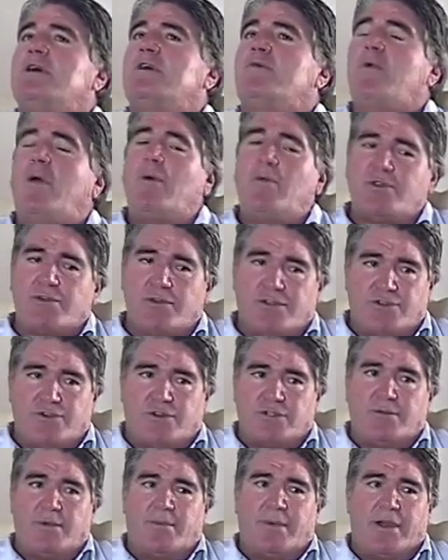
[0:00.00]
Rollerball
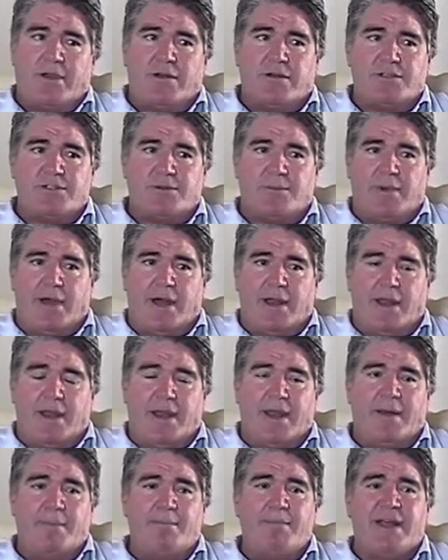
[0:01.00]
talked to me about going to Japan,
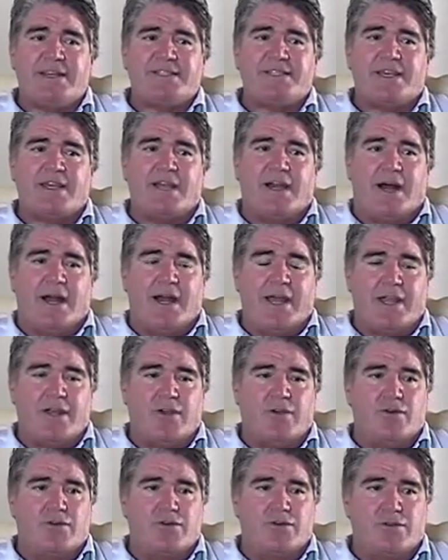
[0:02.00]
and I met a guy
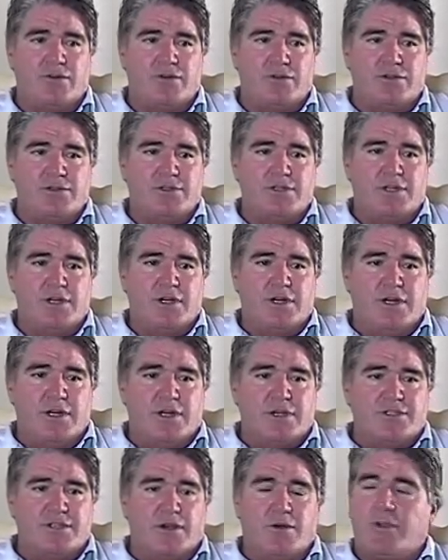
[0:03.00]
called
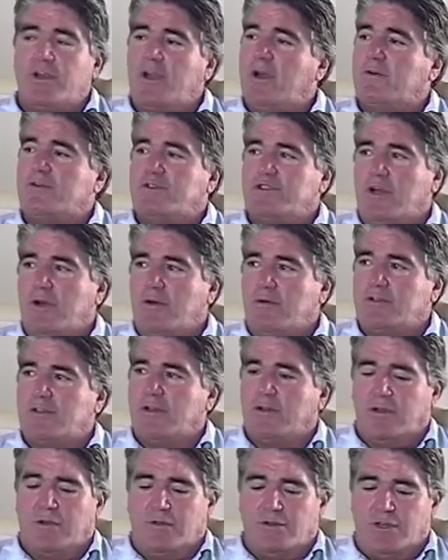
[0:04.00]
Tokyo Joe.
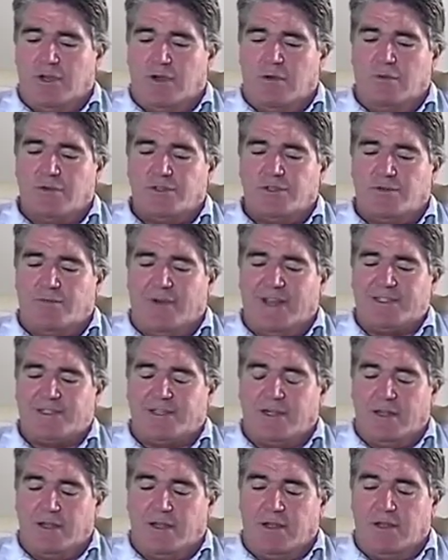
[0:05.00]
Tokyo Joe was a
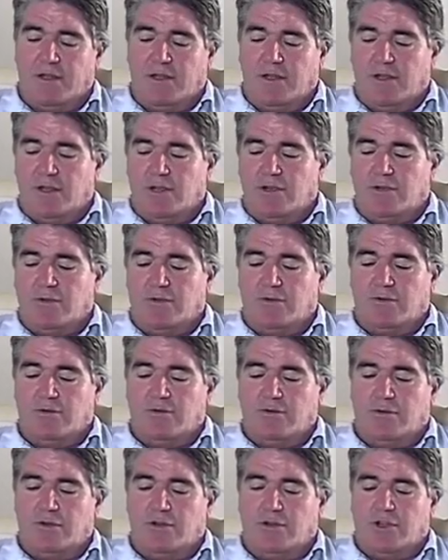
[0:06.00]
wrestler
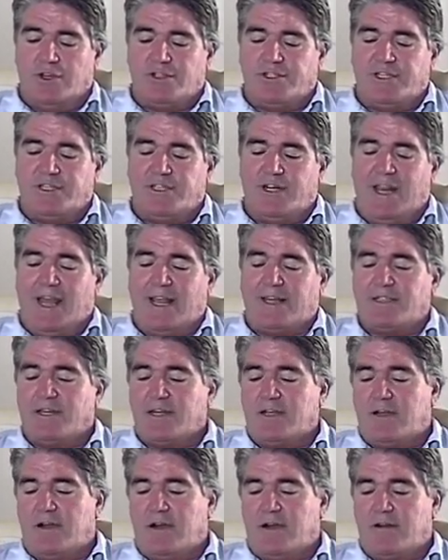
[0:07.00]
who lost his legs in
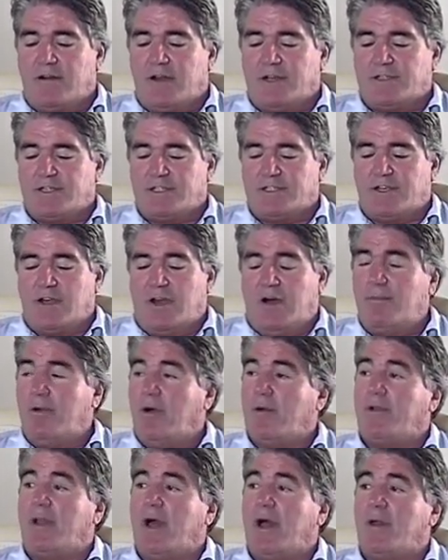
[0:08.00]
a car crash. His car
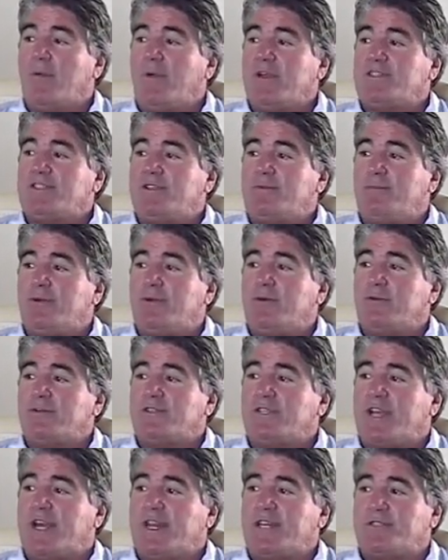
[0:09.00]
broke down. He went to the boot
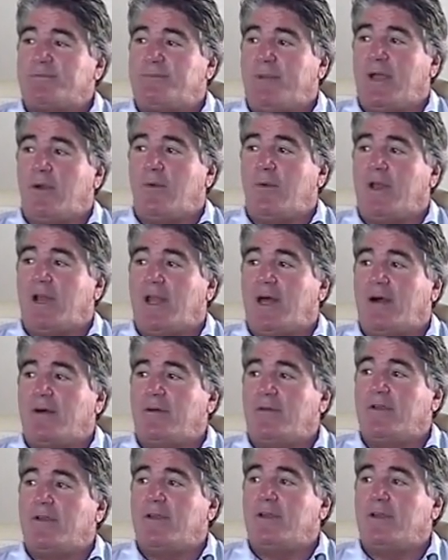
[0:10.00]
to get the spare wheel out,